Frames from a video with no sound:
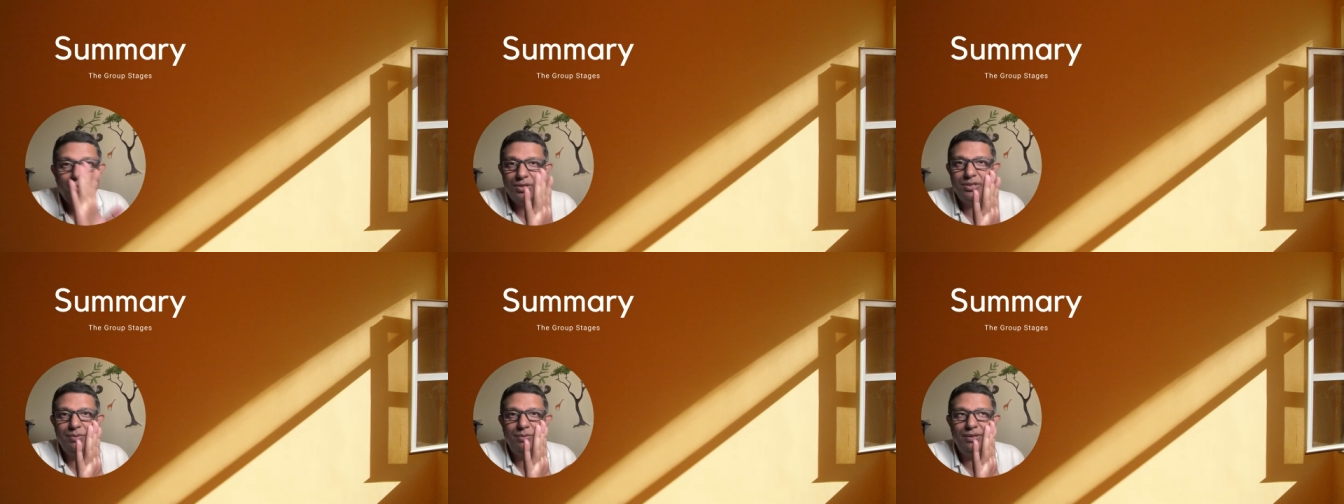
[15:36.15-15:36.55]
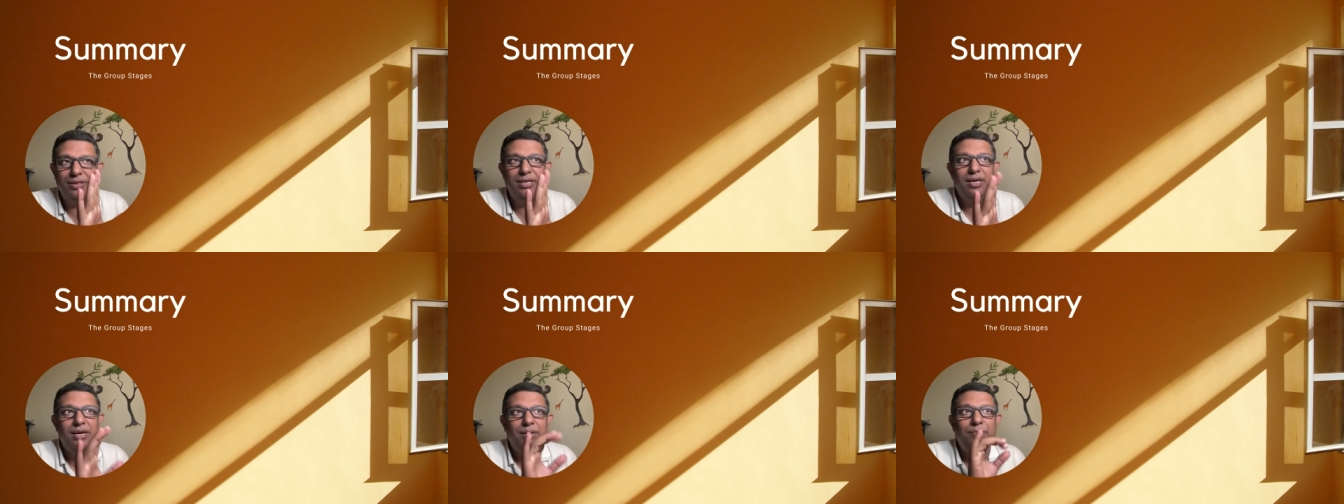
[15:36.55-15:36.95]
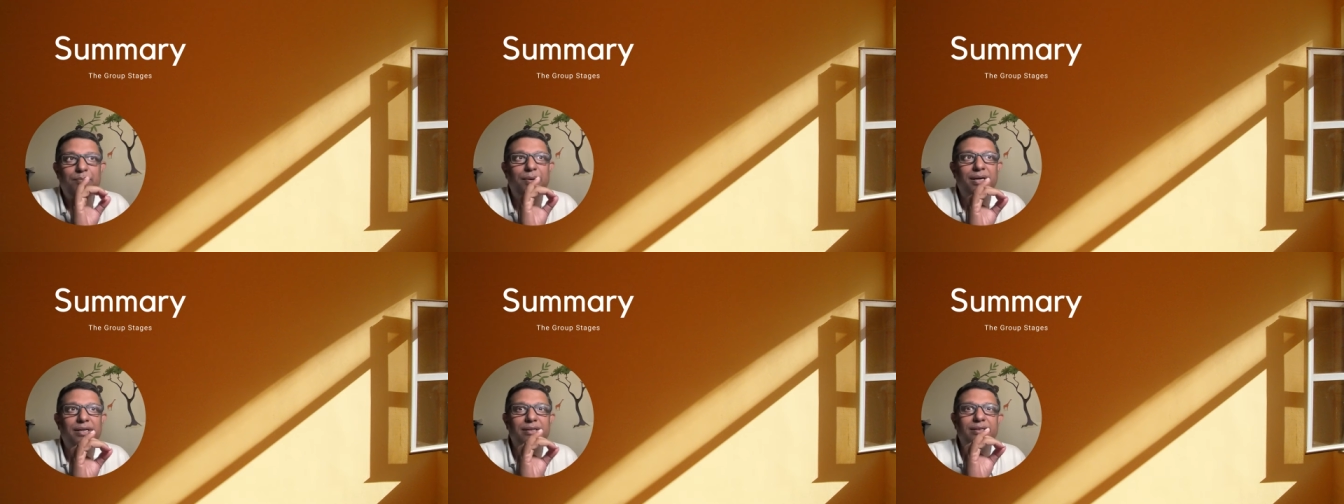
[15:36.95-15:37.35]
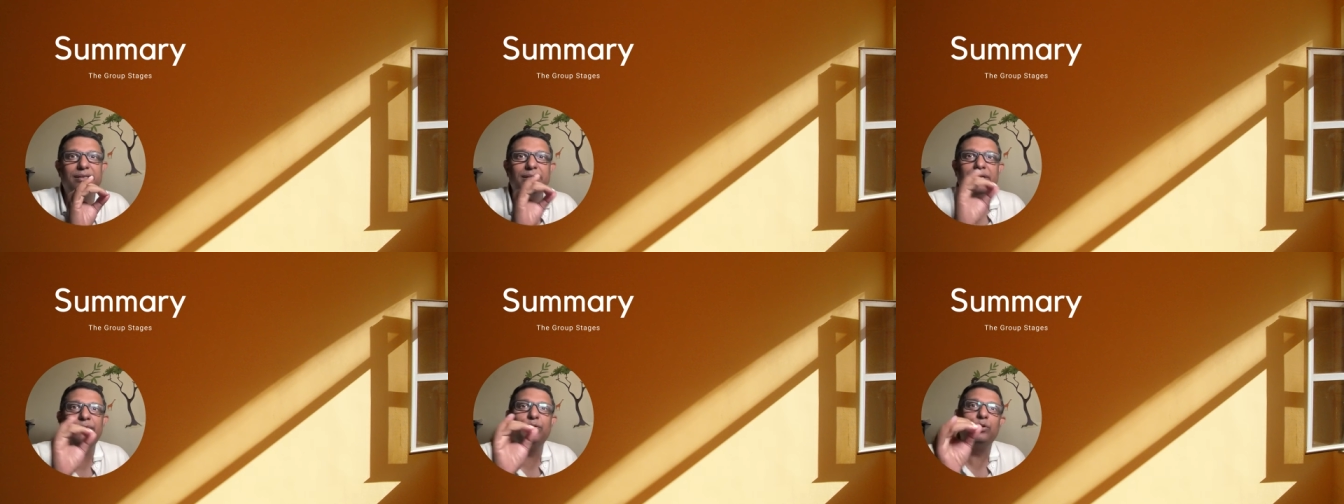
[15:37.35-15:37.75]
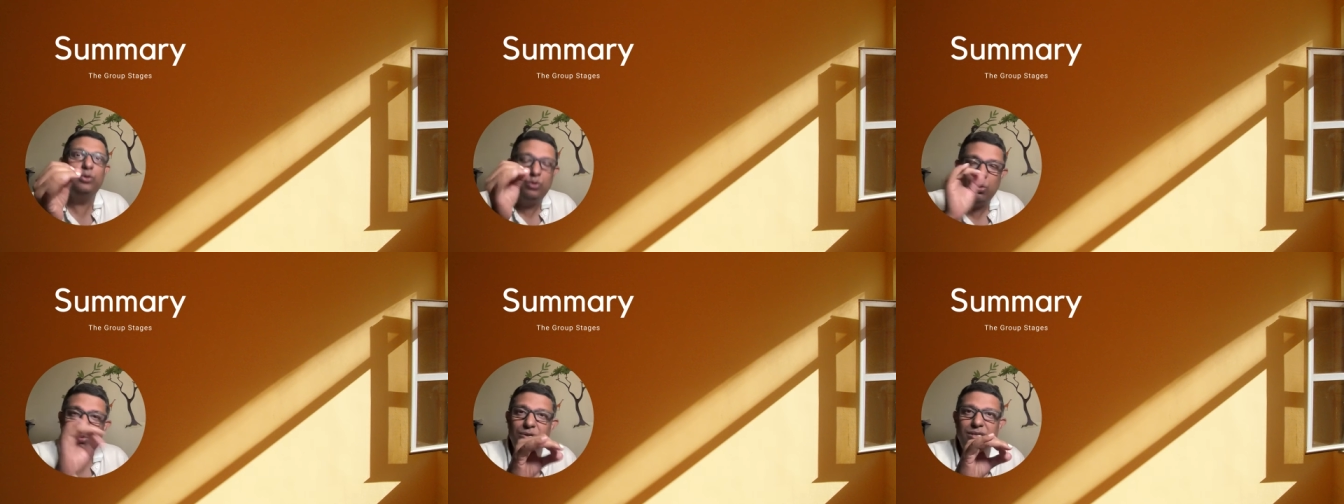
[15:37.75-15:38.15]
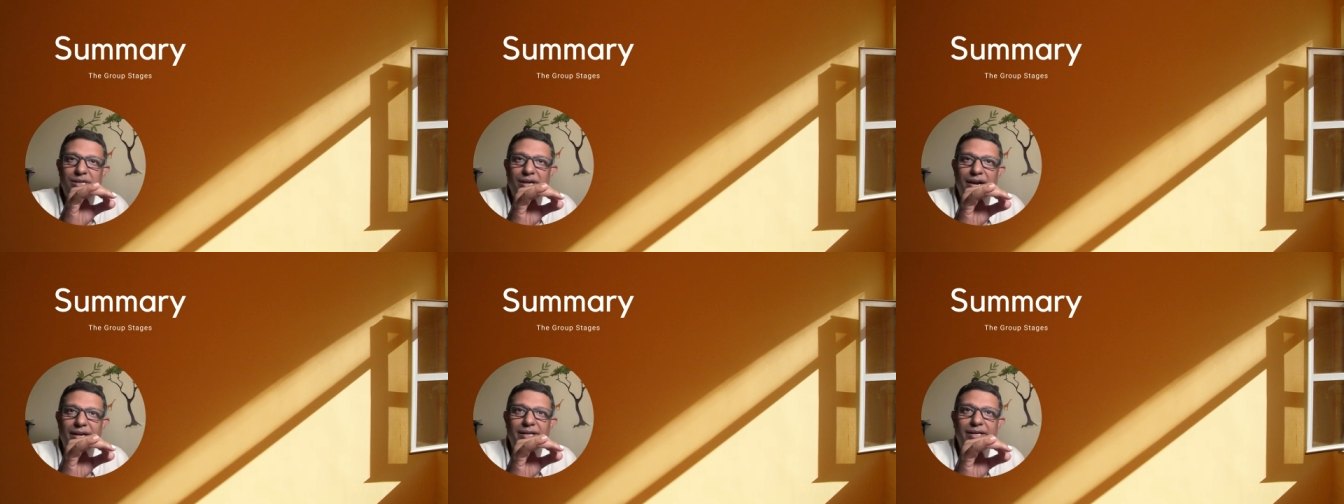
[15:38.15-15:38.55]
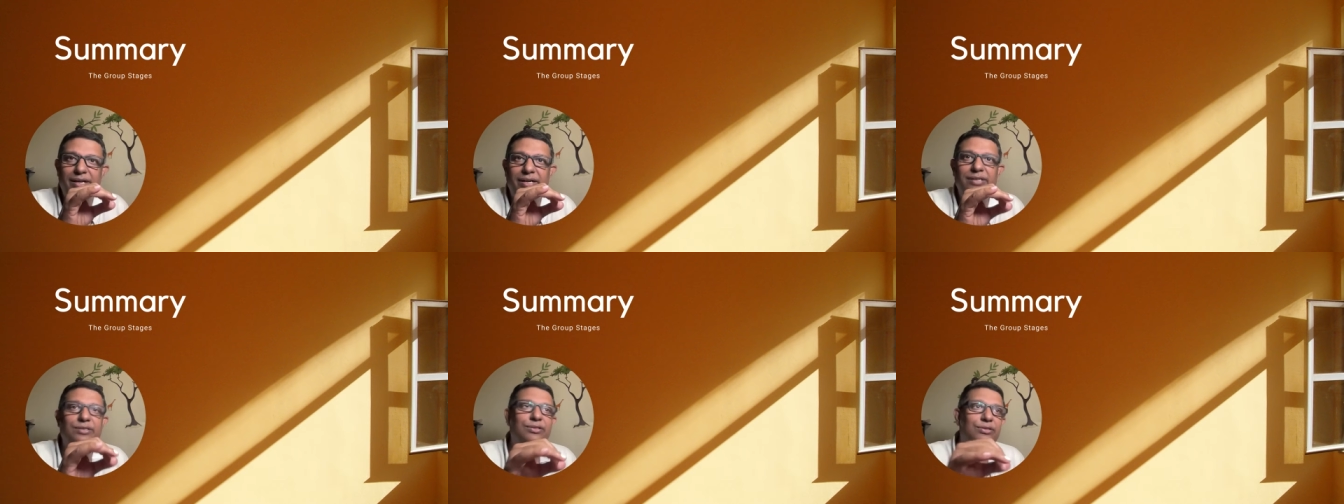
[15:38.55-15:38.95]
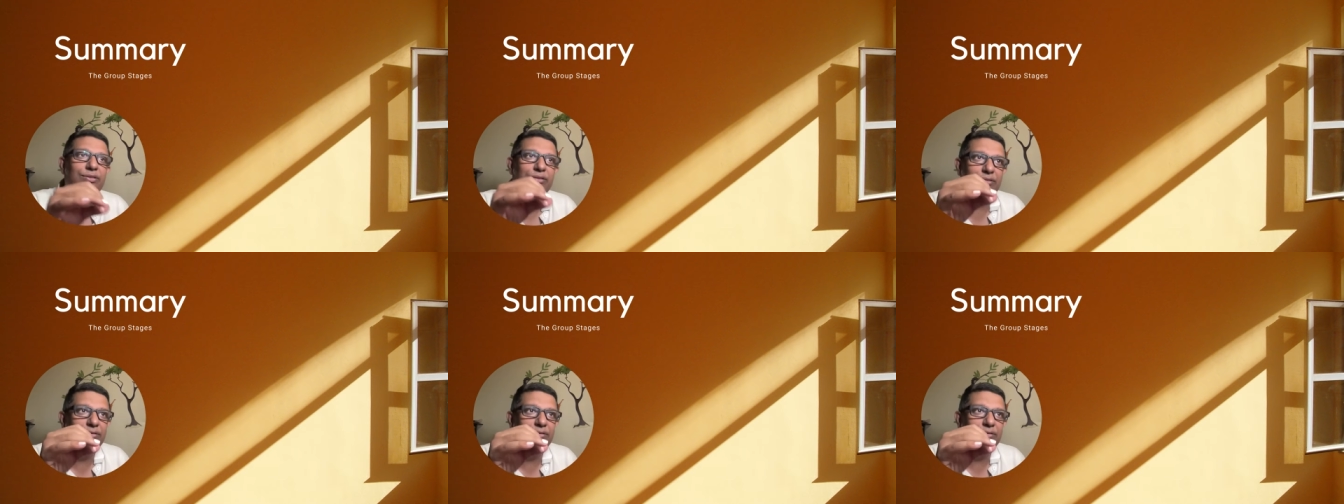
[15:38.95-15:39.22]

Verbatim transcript: possible but if you don't try, it is